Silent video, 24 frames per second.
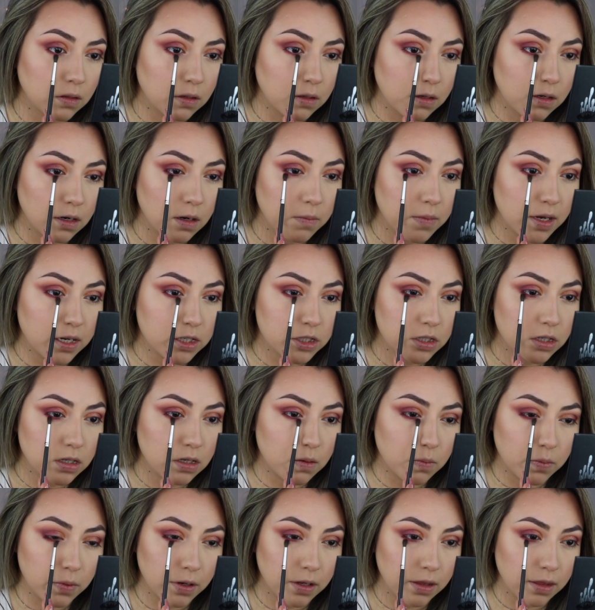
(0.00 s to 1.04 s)
And I'm actually gonna
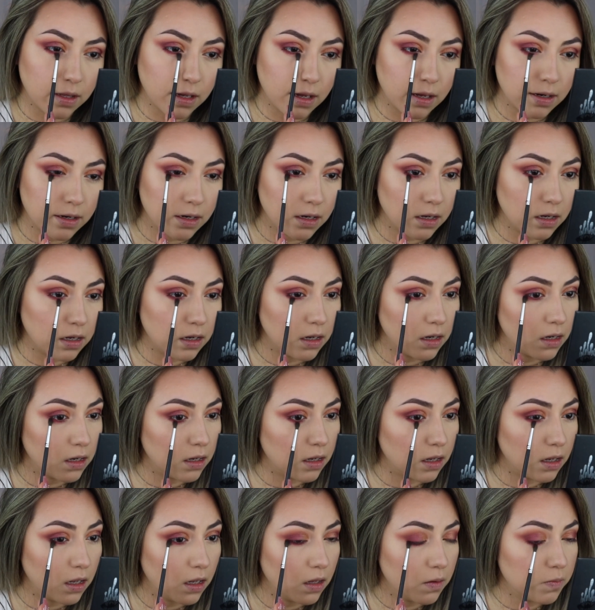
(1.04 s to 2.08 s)
bring that
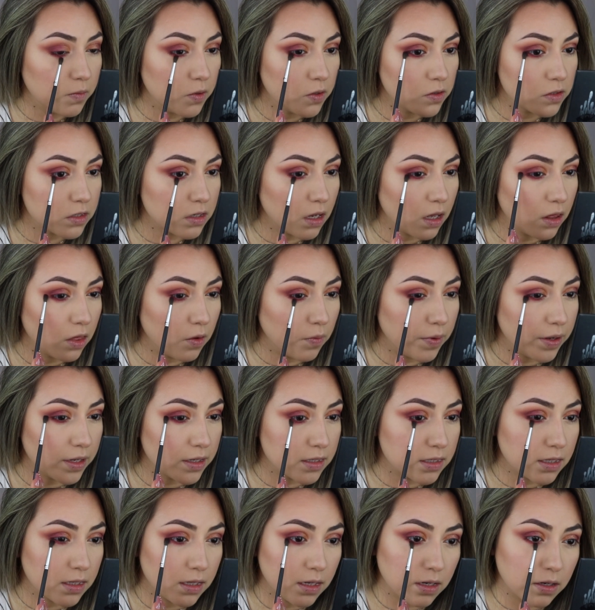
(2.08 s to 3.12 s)
almost all the way
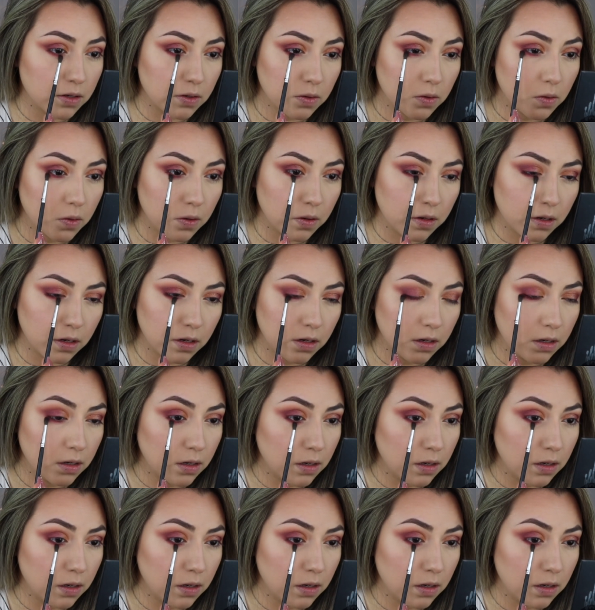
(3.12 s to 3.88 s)
into the inner corner.